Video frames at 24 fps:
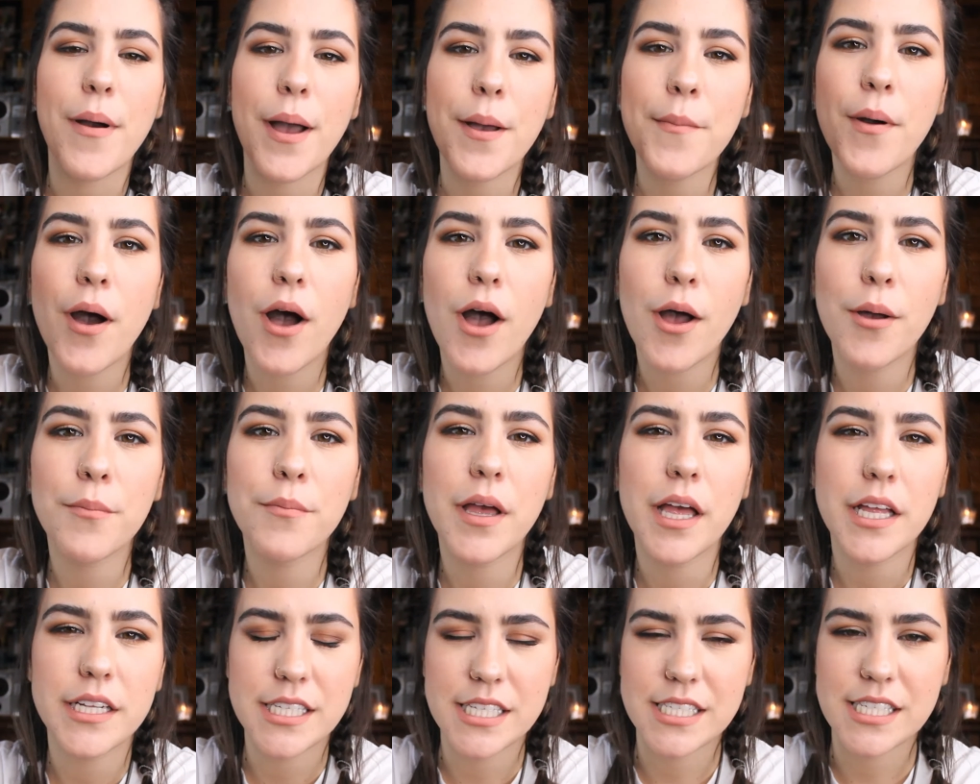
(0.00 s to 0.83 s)
my mom
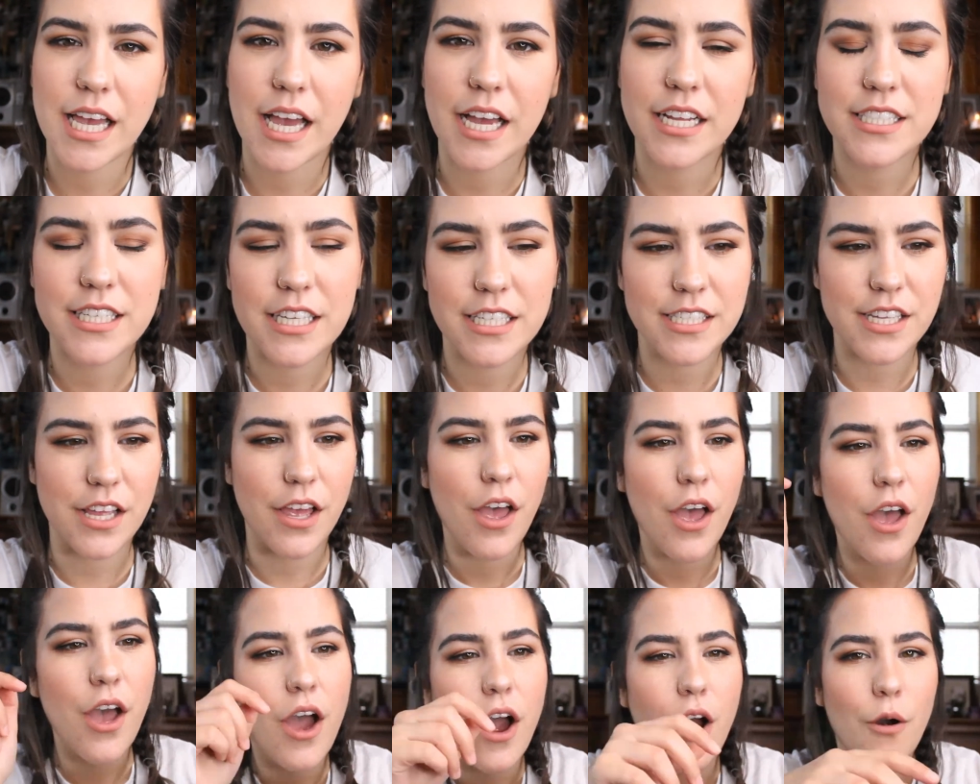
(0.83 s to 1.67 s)
decides, because
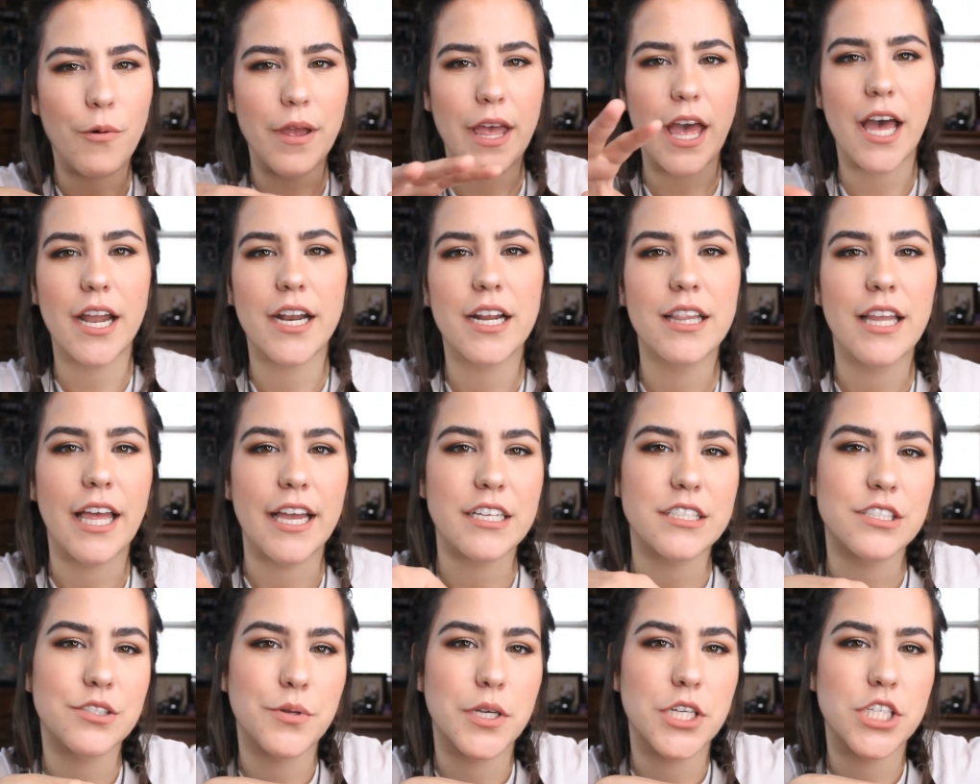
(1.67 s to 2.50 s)
we had a
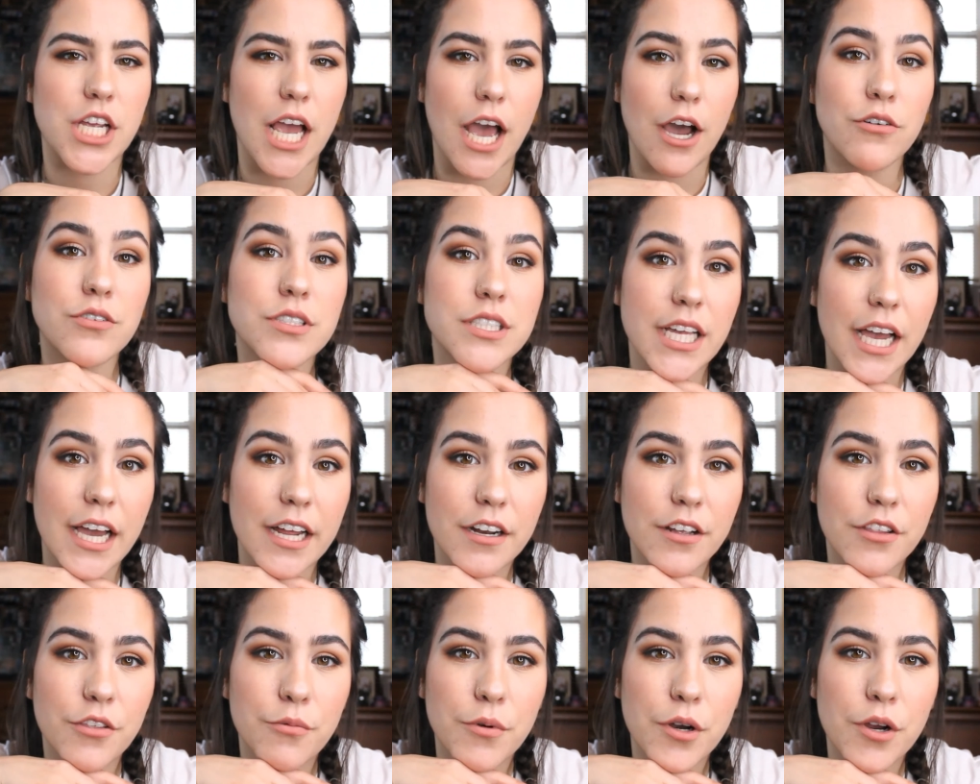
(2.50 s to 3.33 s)
light switch
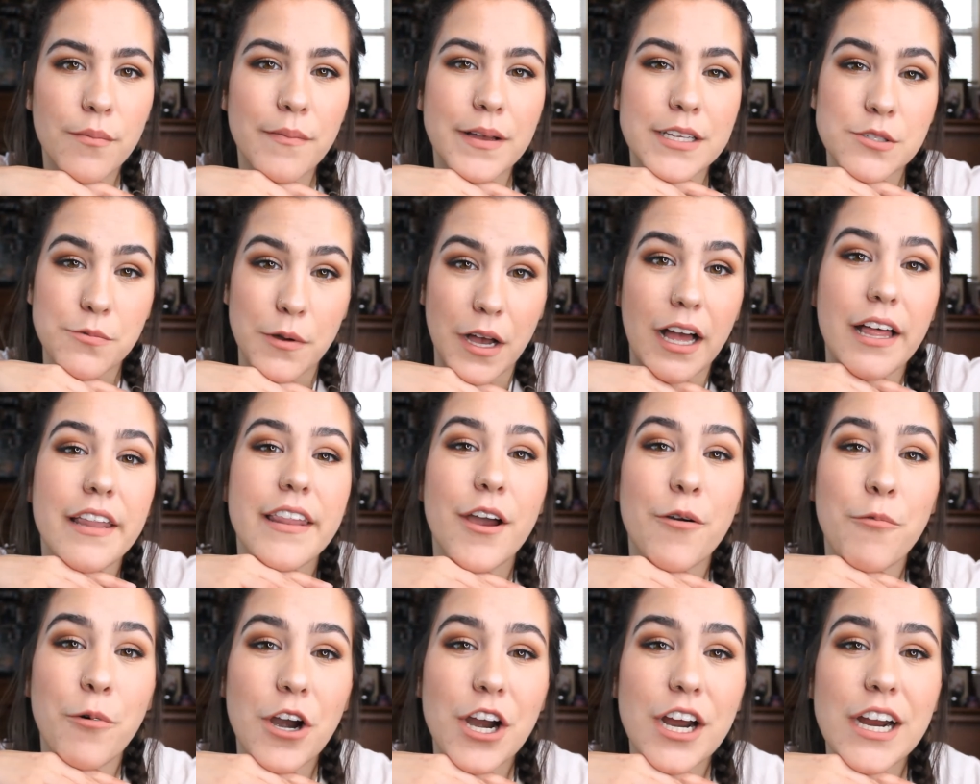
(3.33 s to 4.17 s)
outside of the room as well
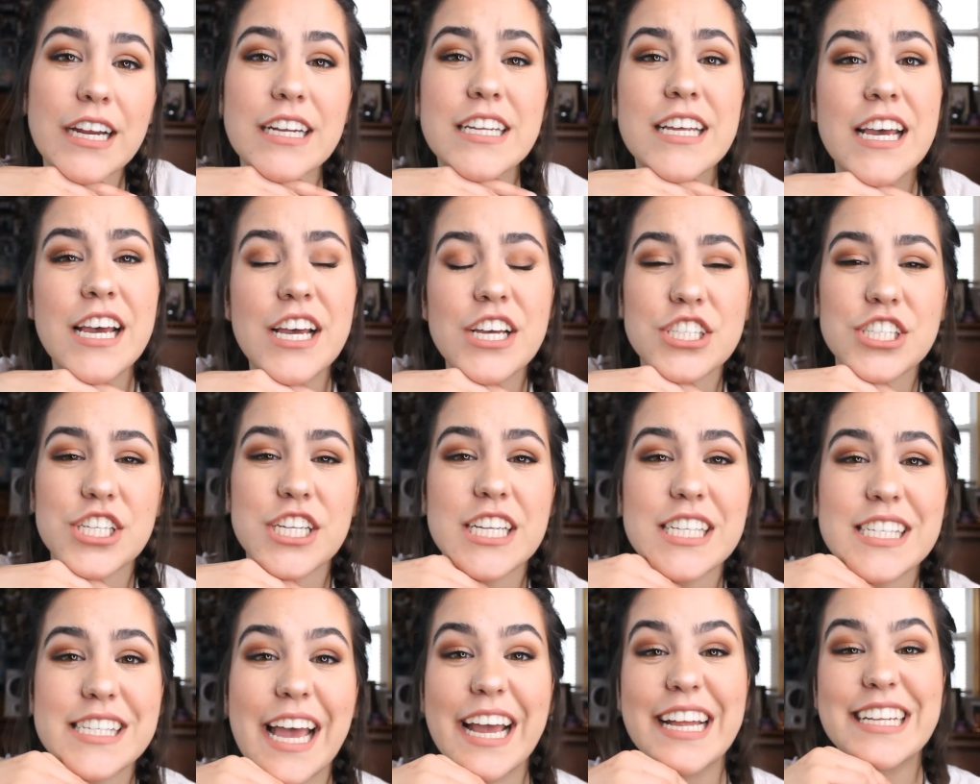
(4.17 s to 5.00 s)
that worked, she
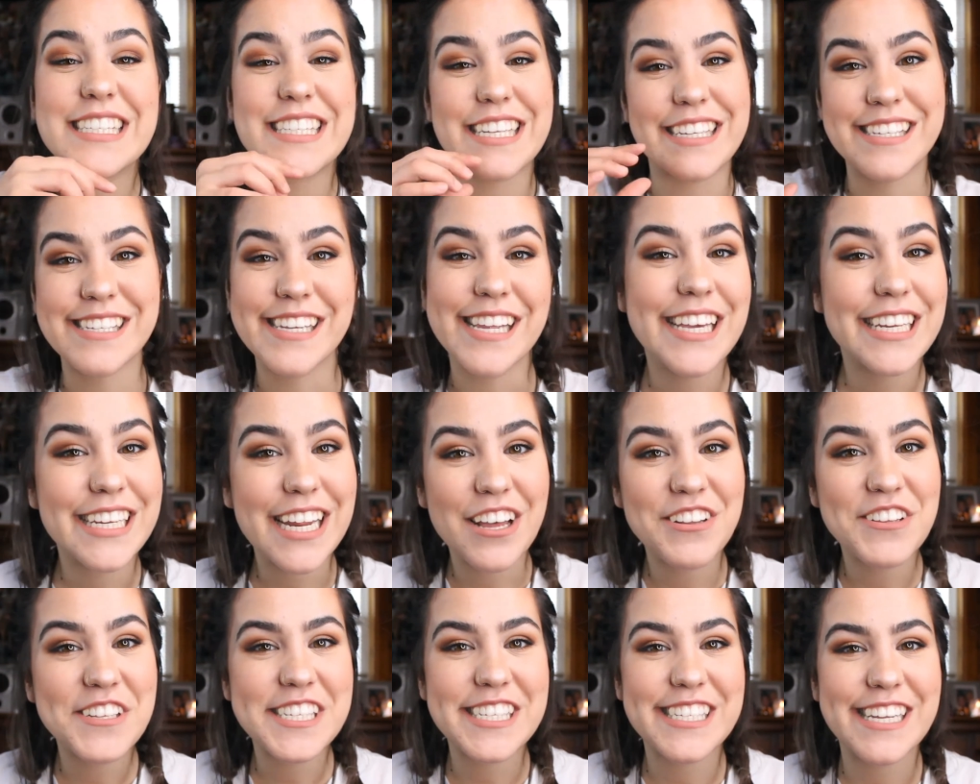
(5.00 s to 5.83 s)
decides to sneak
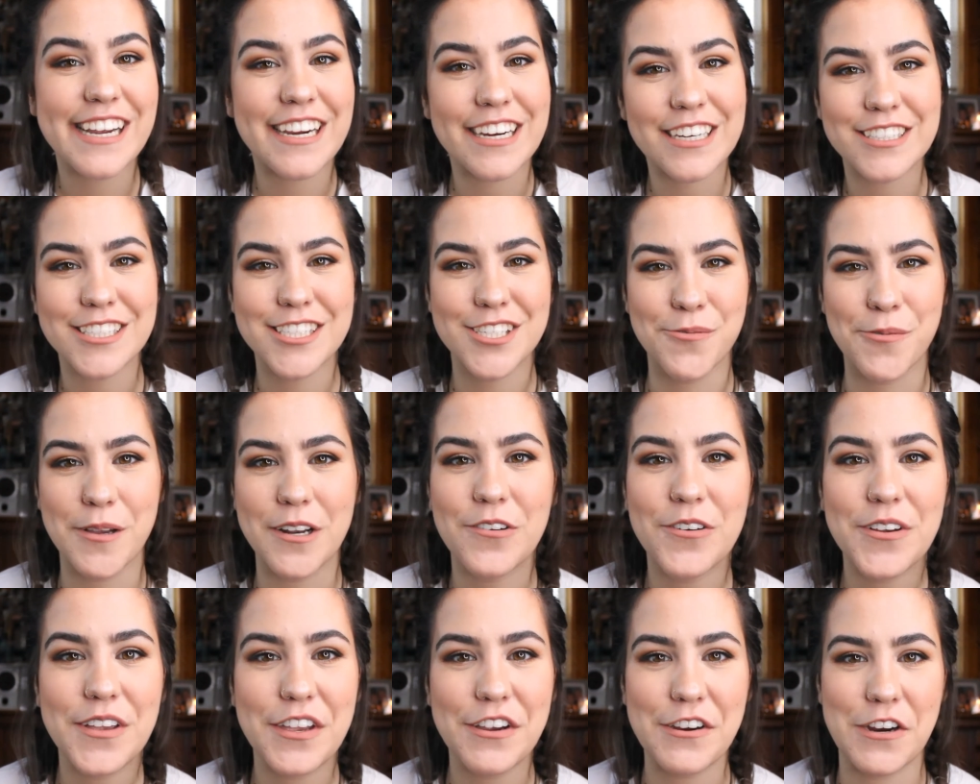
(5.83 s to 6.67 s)
down the stairs so we
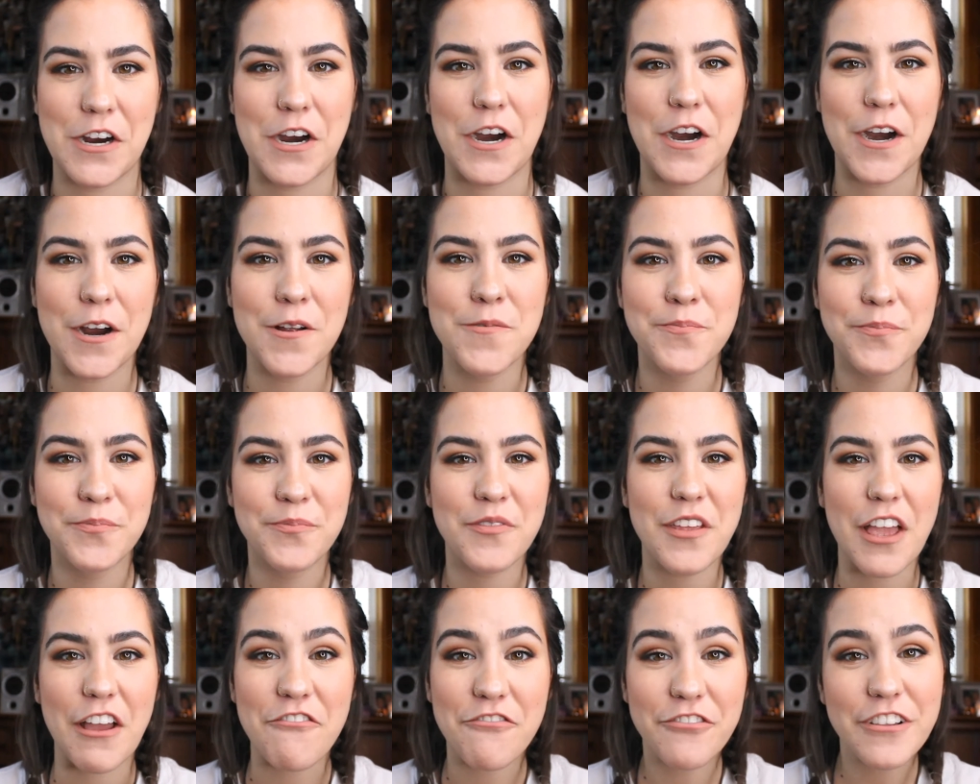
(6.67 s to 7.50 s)
don't hear her
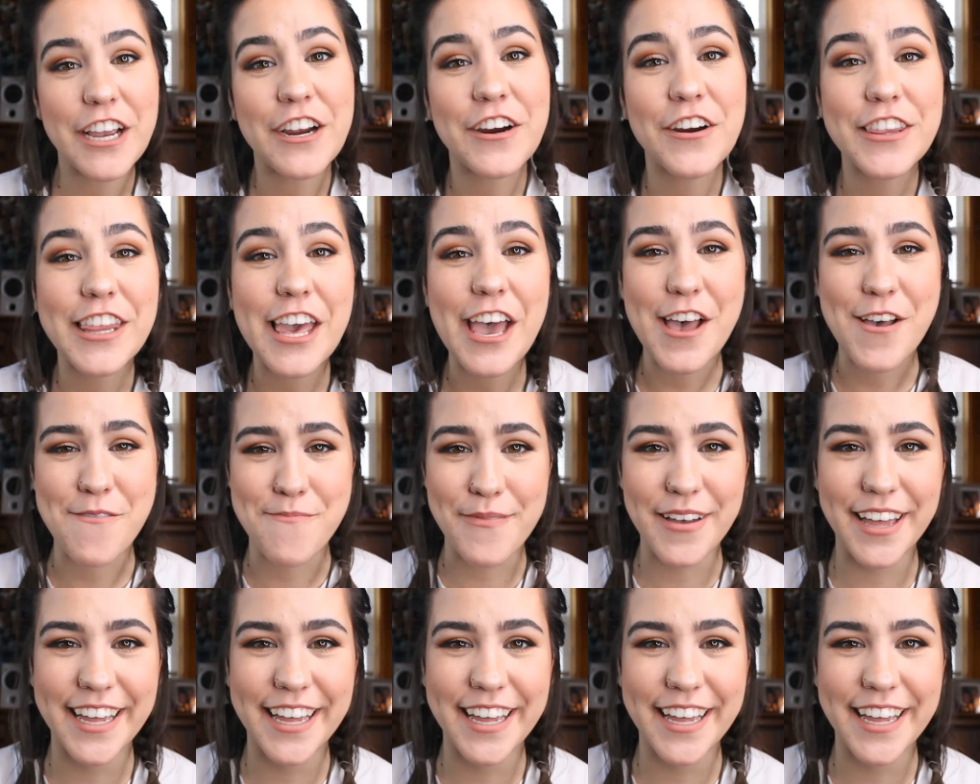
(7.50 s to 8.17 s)
and flicker them.